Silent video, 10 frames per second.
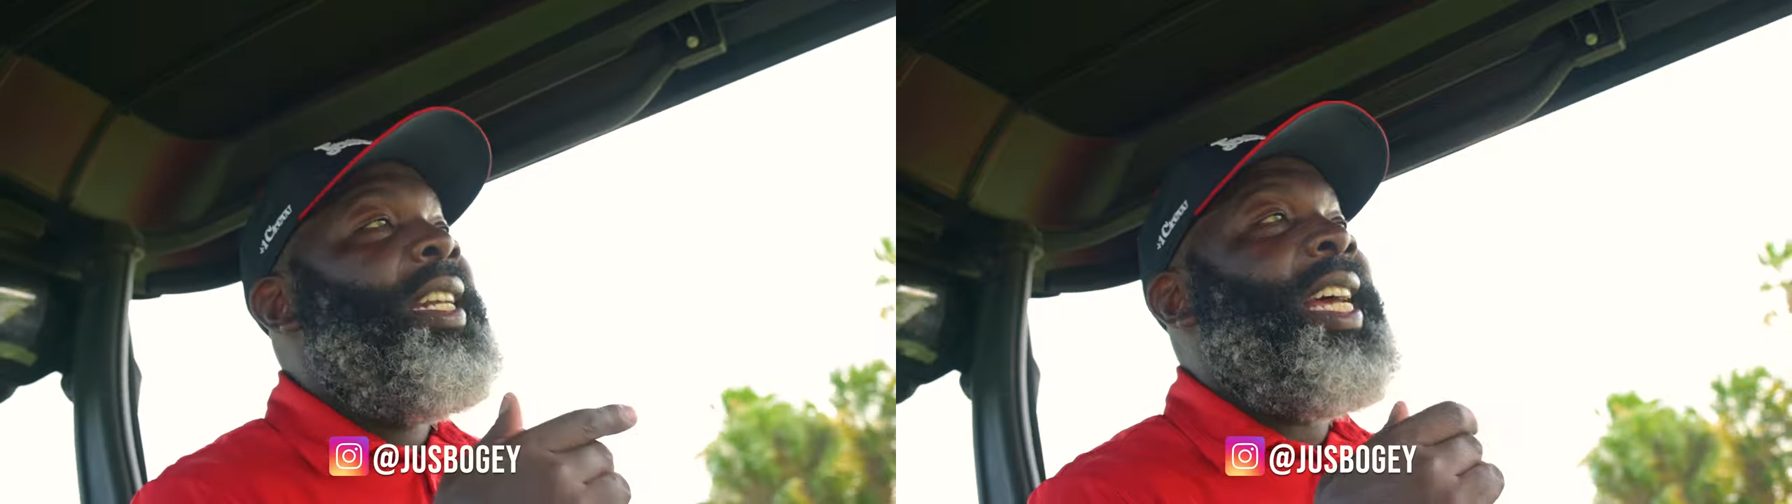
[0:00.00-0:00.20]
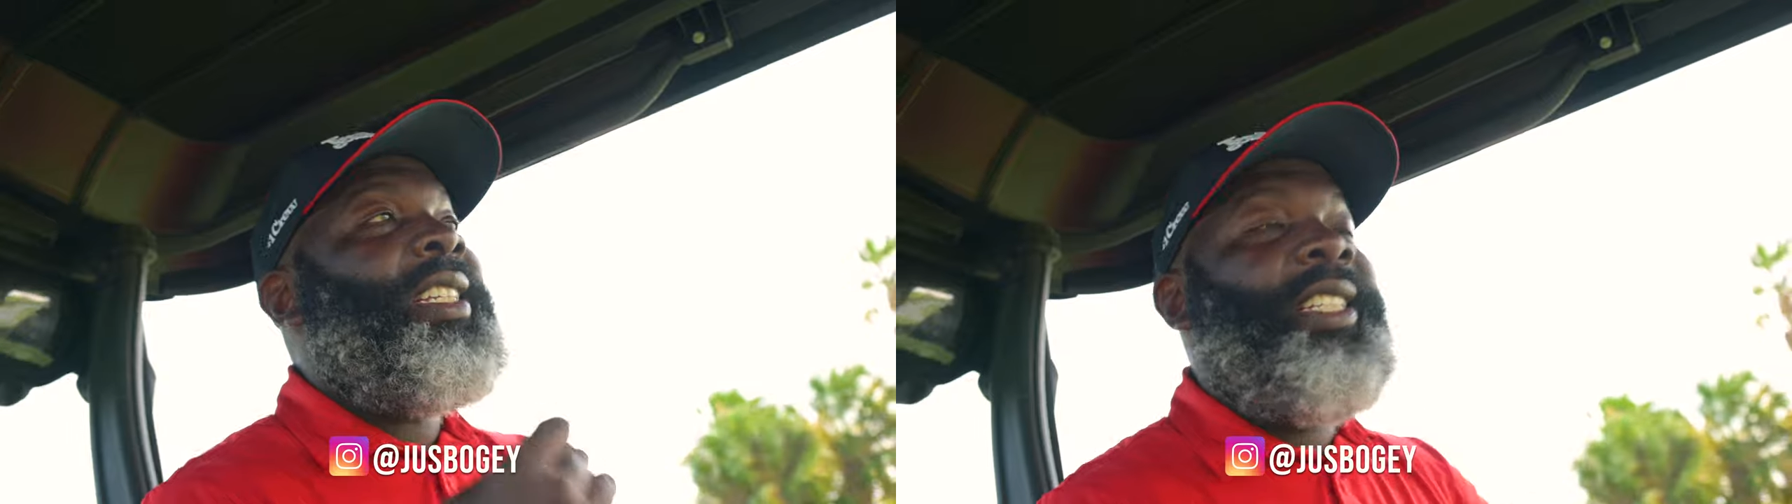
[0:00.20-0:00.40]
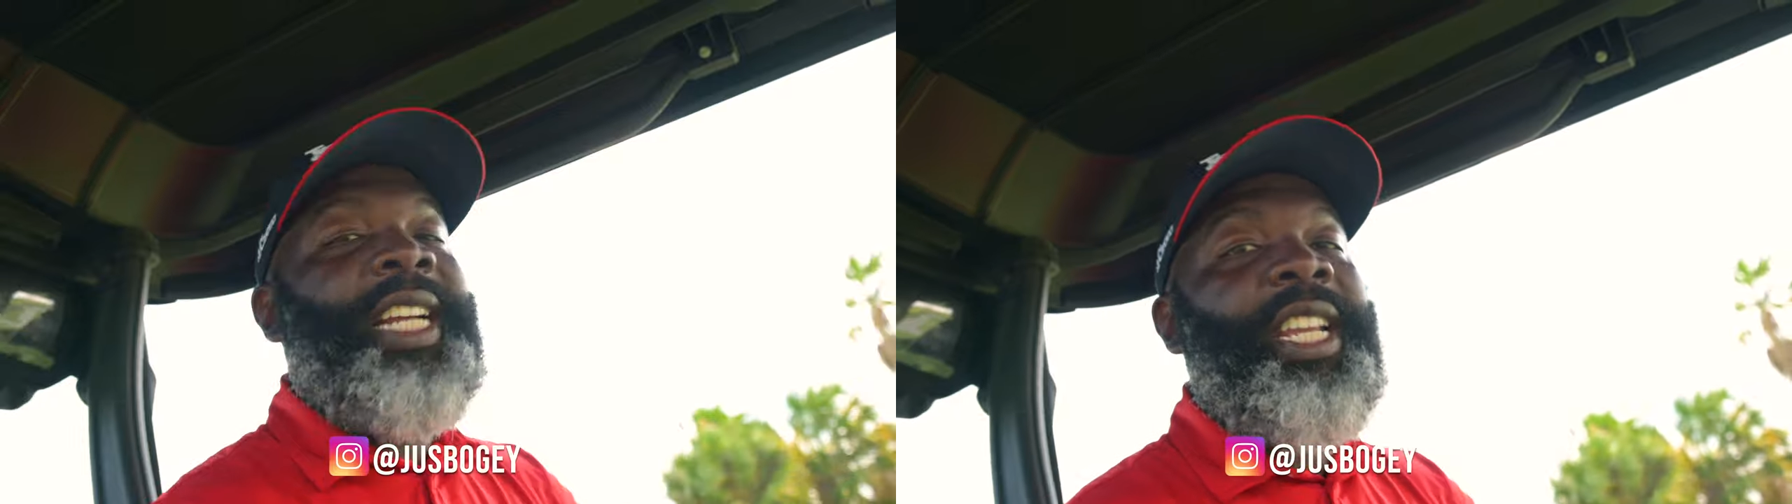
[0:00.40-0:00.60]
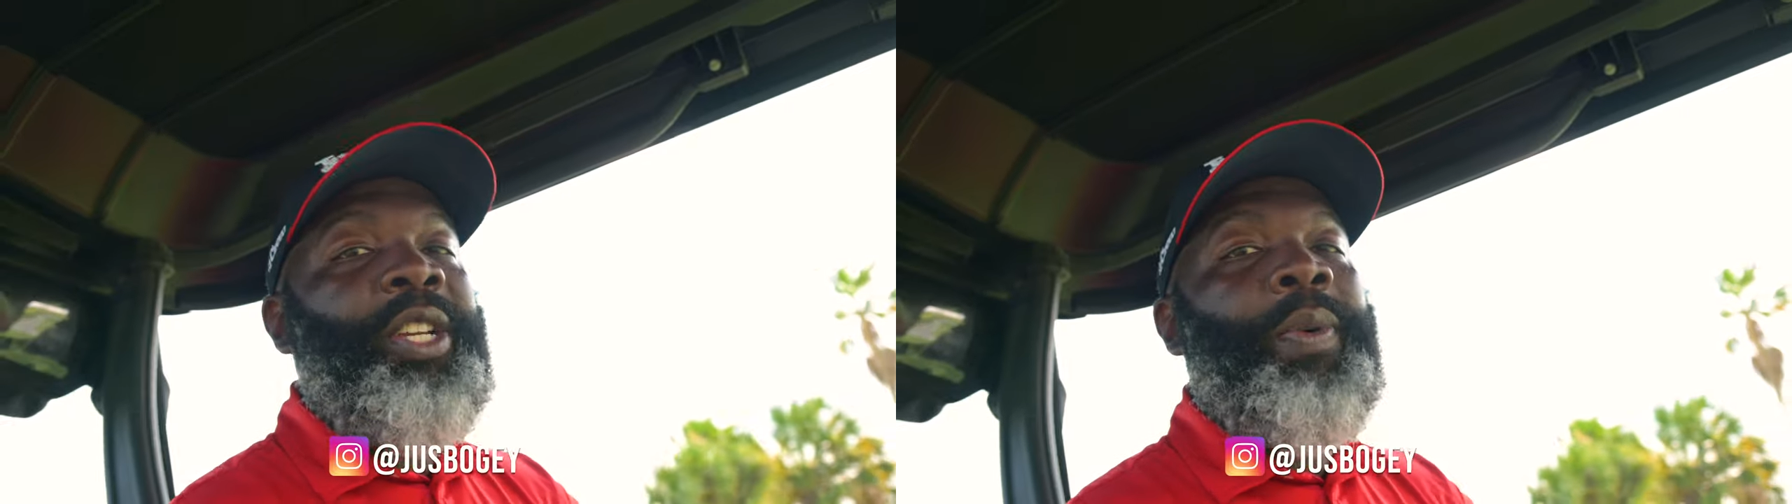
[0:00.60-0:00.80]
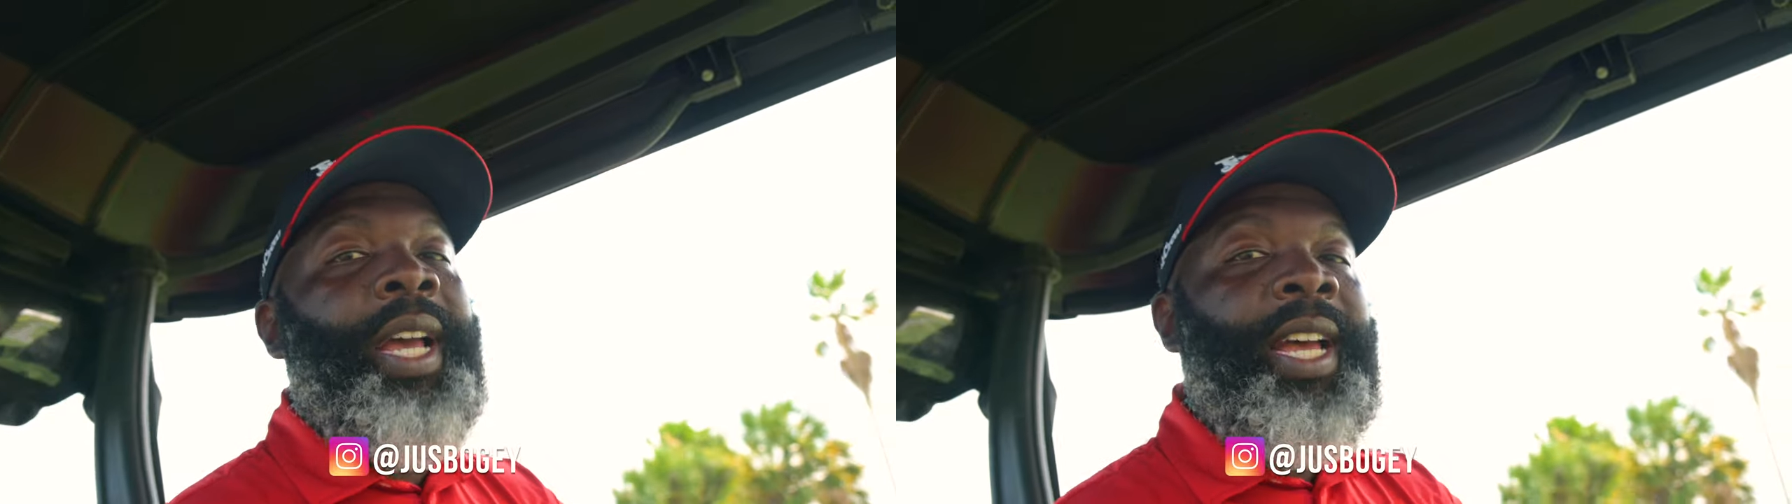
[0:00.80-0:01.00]
That's
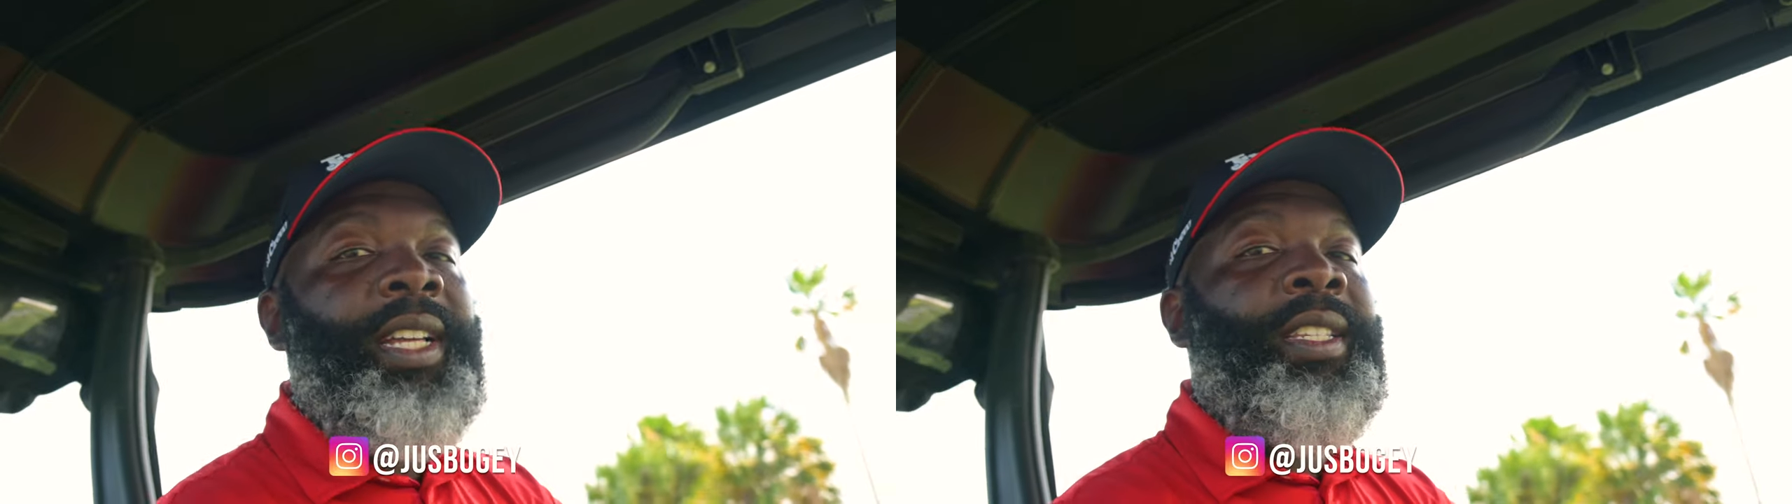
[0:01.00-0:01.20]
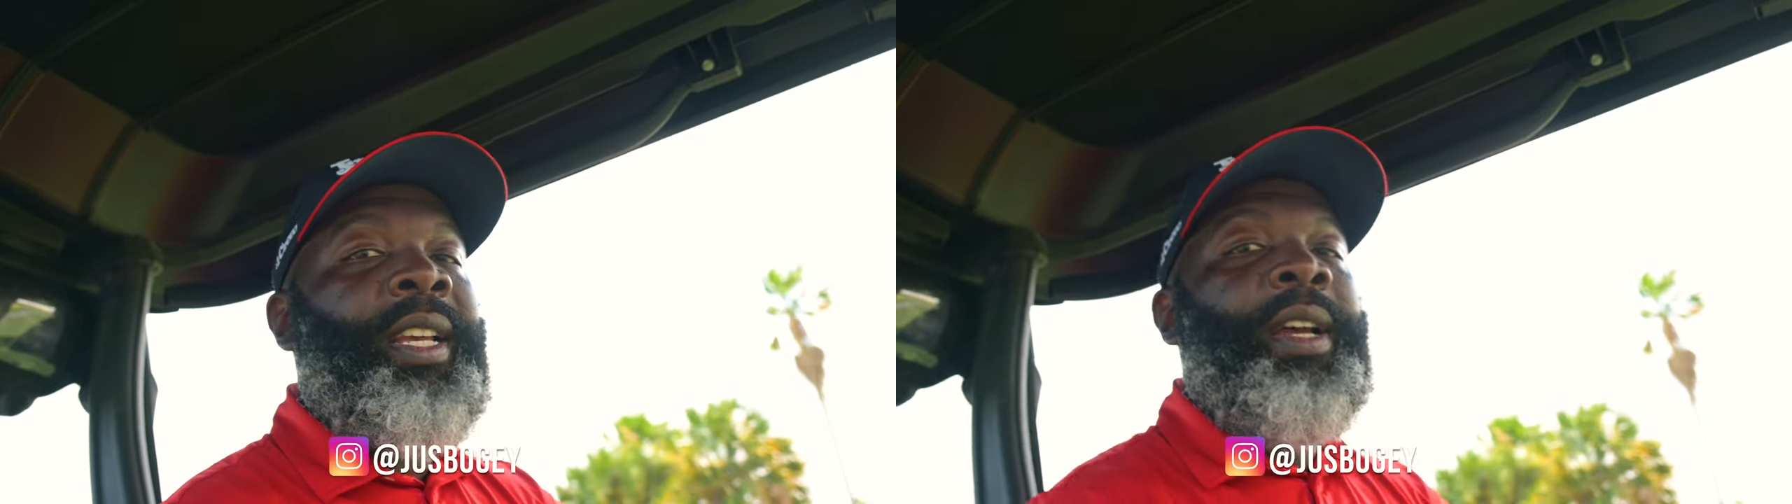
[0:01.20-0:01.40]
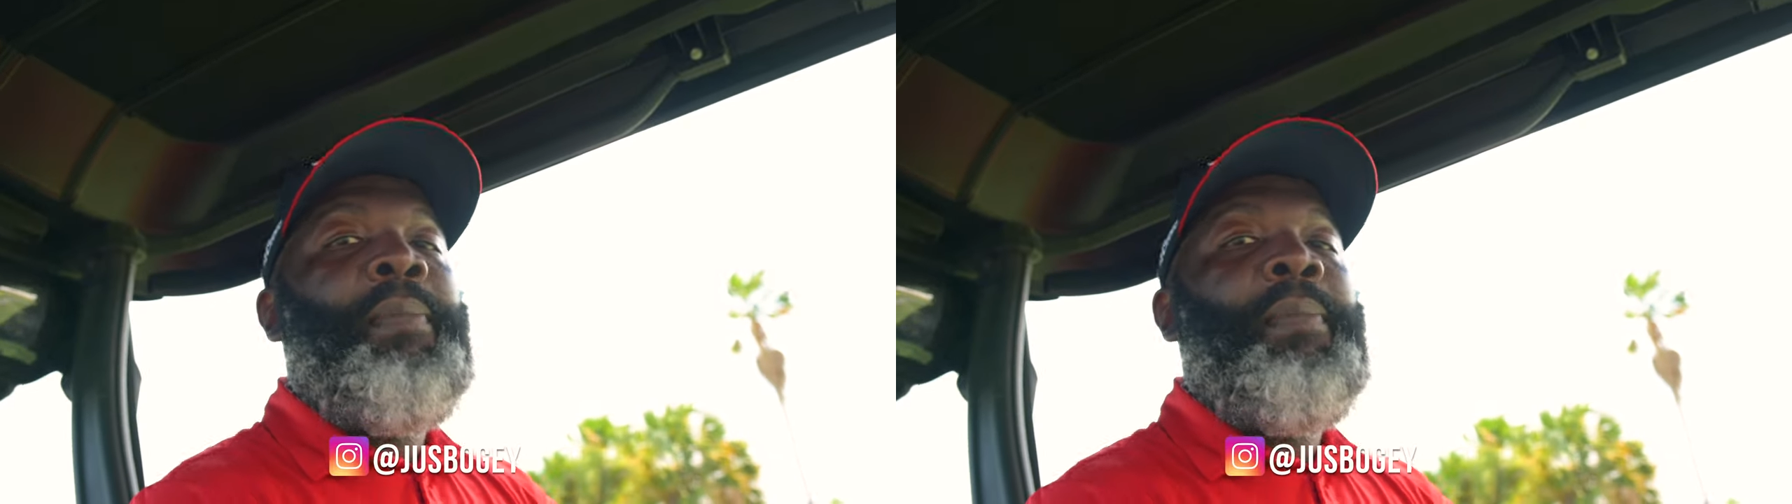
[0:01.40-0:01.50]
J-U-S